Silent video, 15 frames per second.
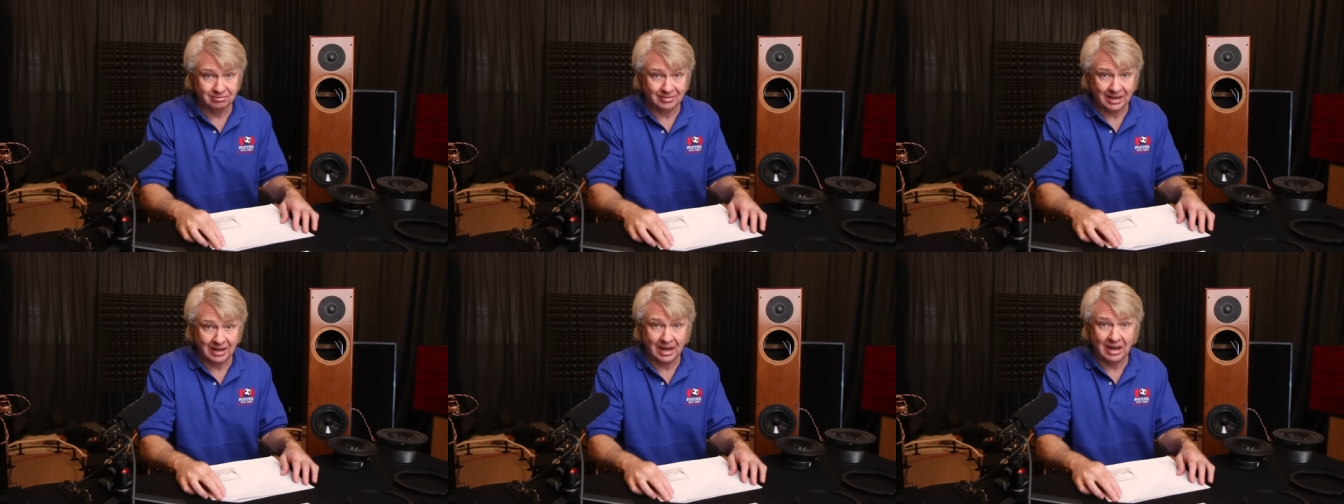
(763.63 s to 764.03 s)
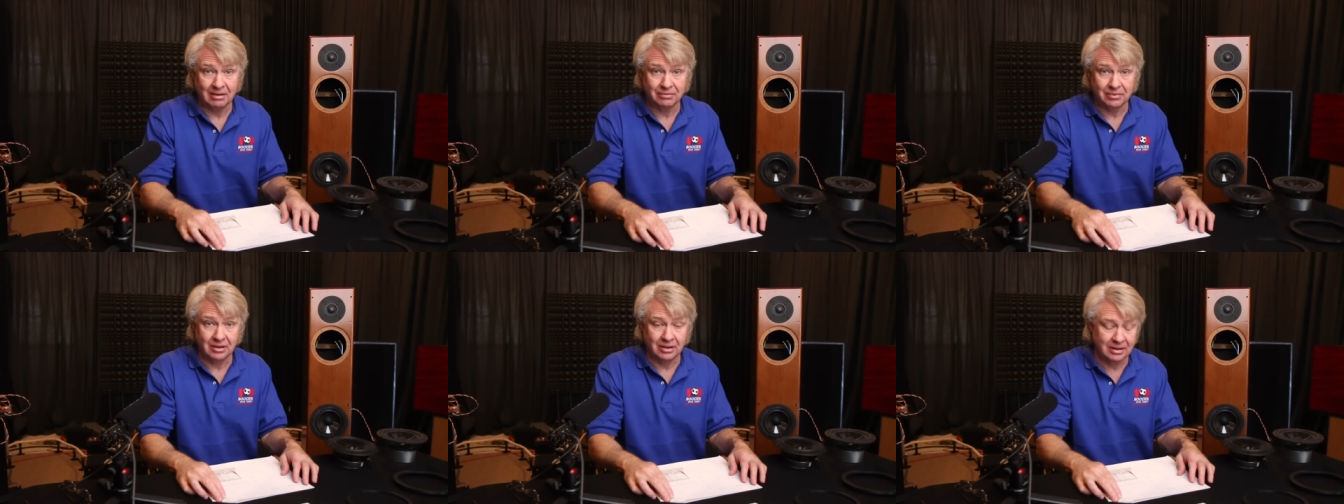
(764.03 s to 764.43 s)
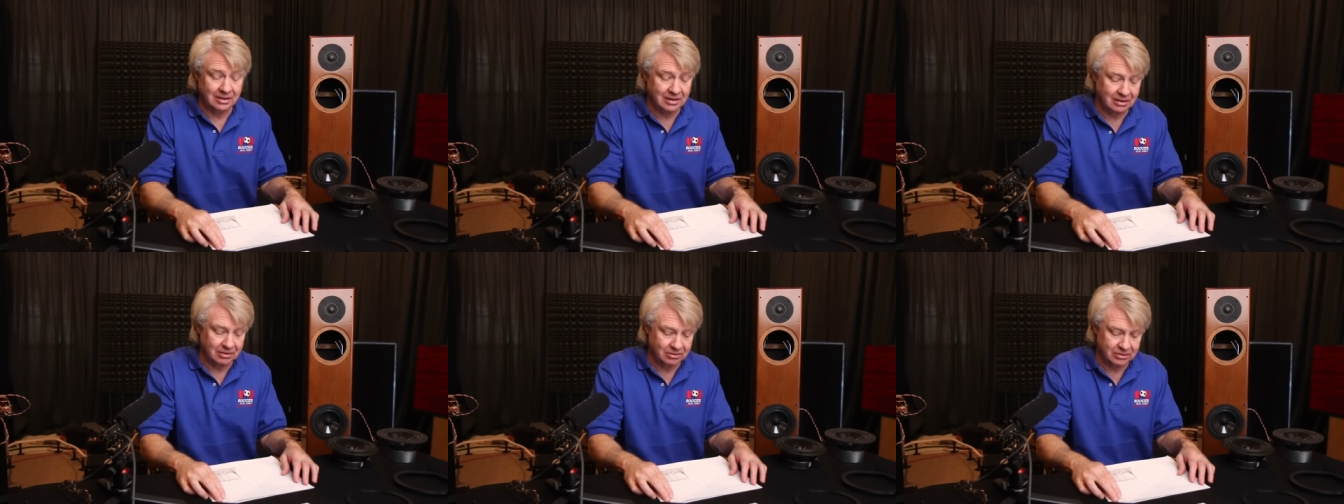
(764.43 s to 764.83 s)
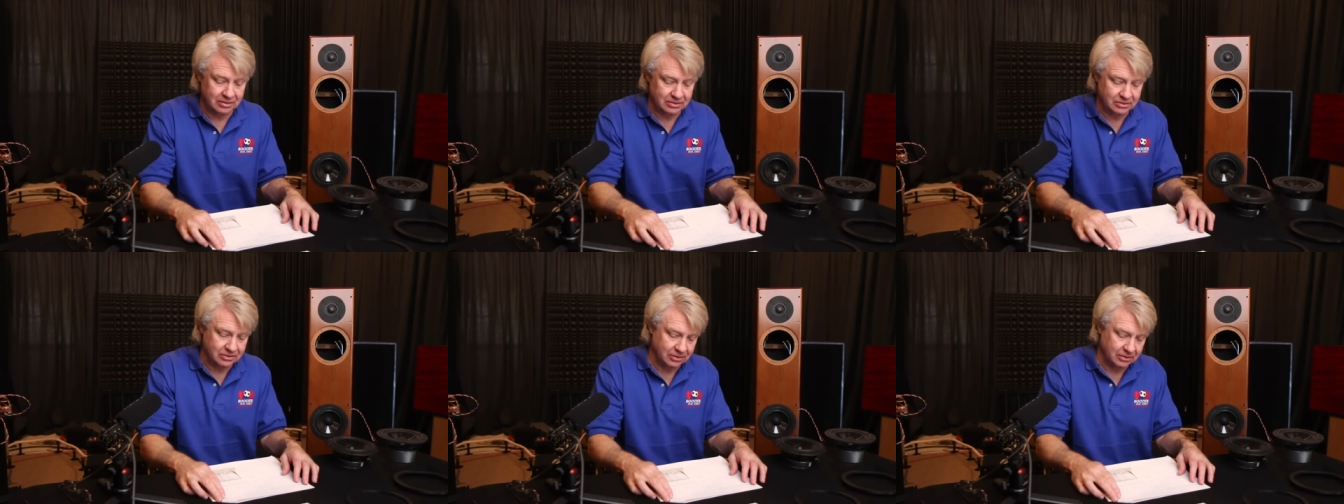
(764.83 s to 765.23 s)
half the length
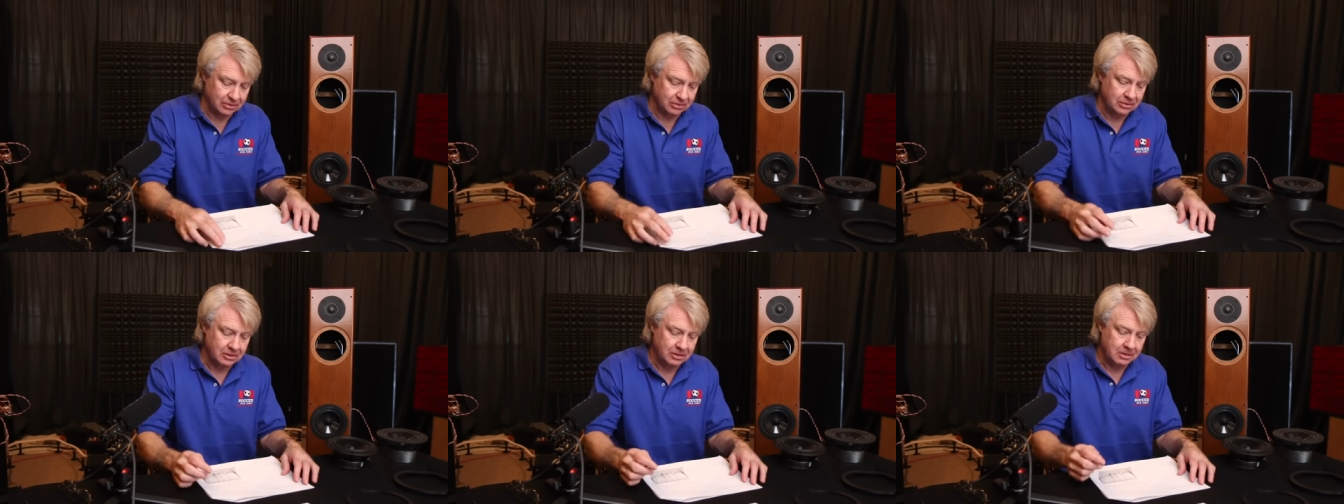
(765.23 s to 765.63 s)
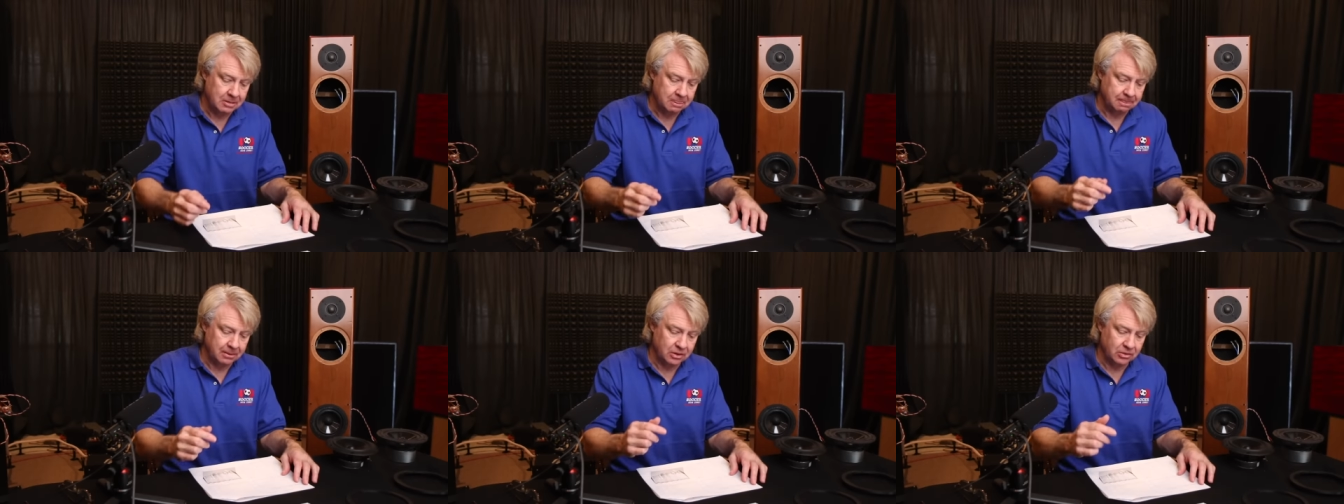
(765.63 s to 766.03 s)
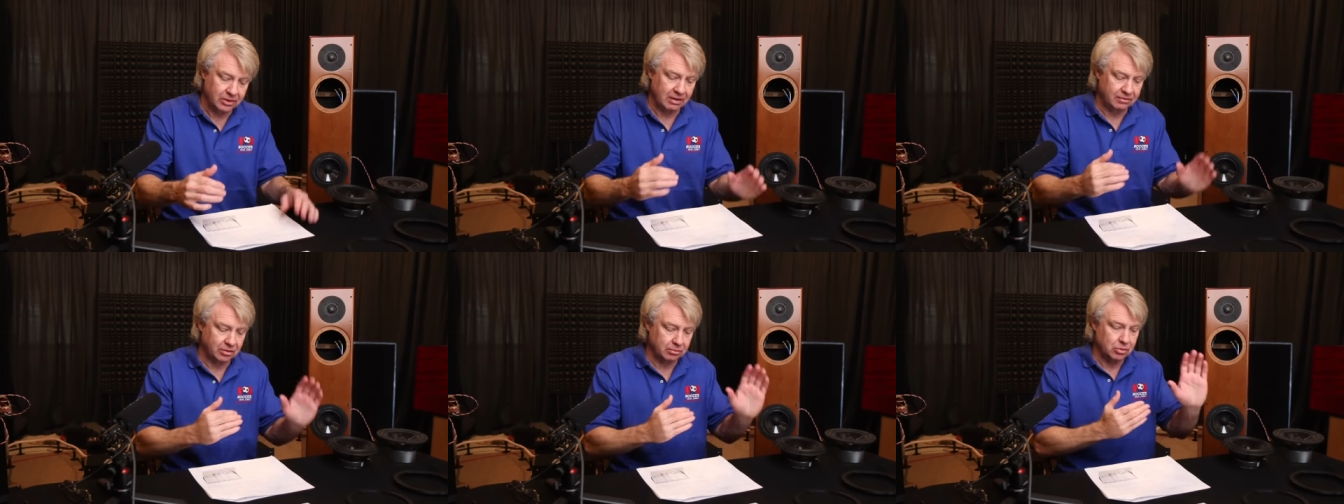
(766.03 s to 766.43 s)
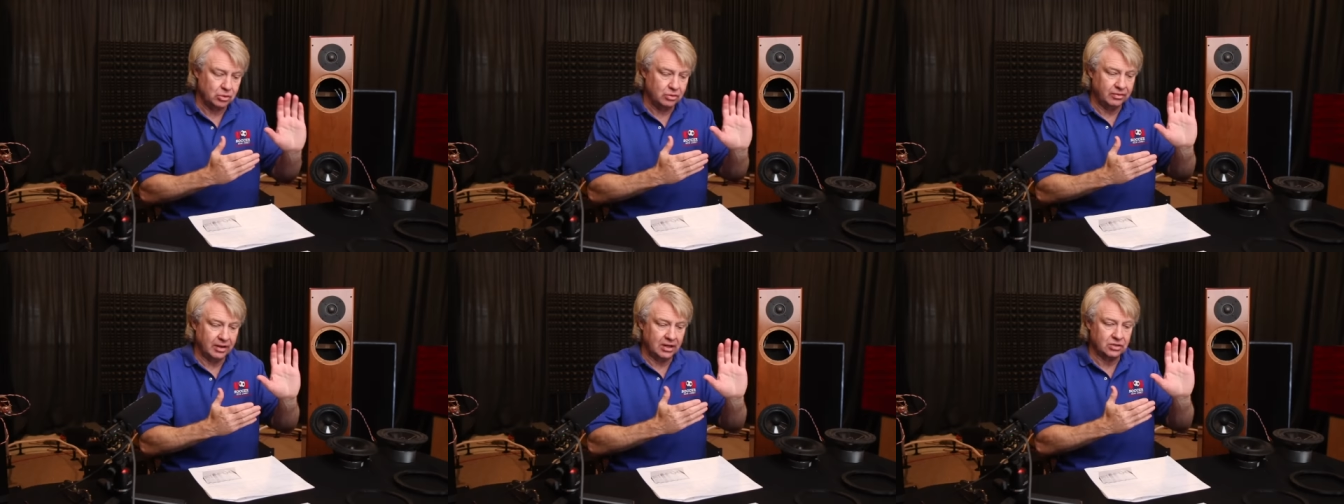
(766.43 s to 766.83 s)
and so you don't have to
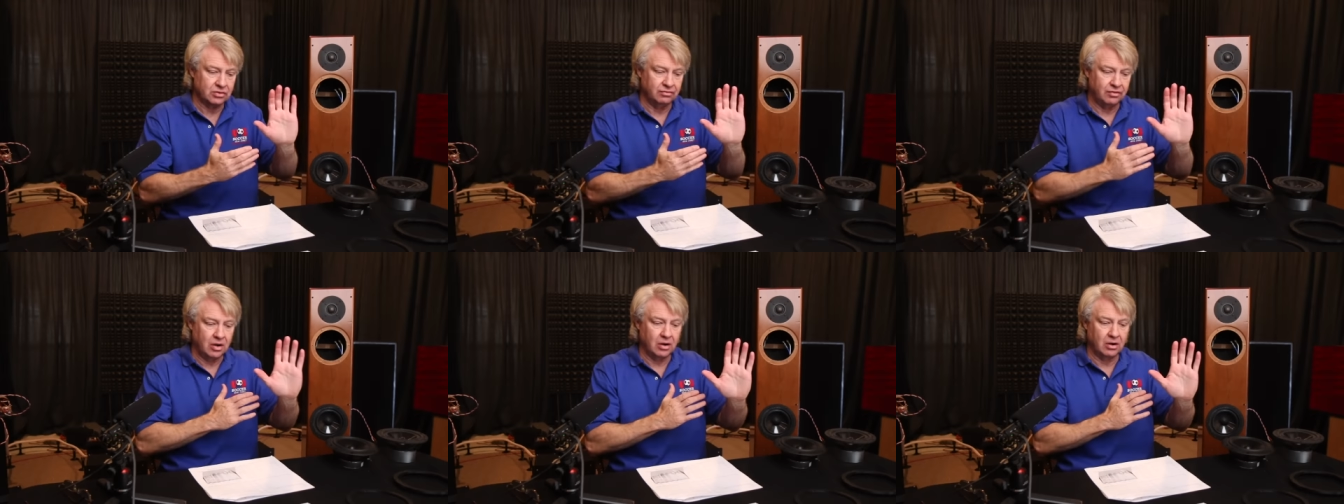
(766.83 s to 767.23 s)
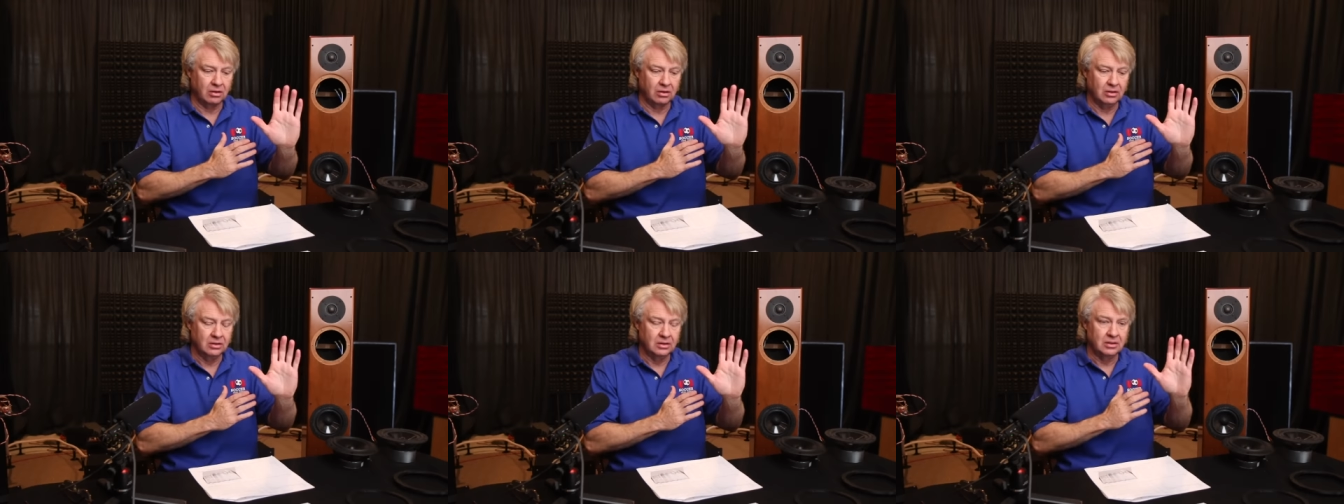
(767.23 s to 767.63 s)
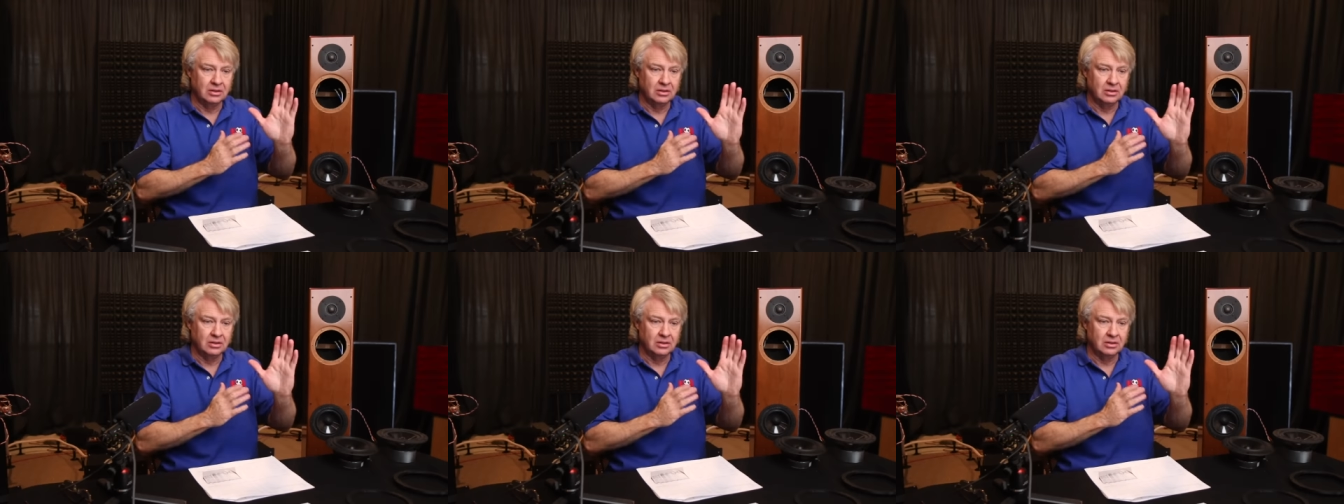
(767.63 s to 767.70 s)
move as far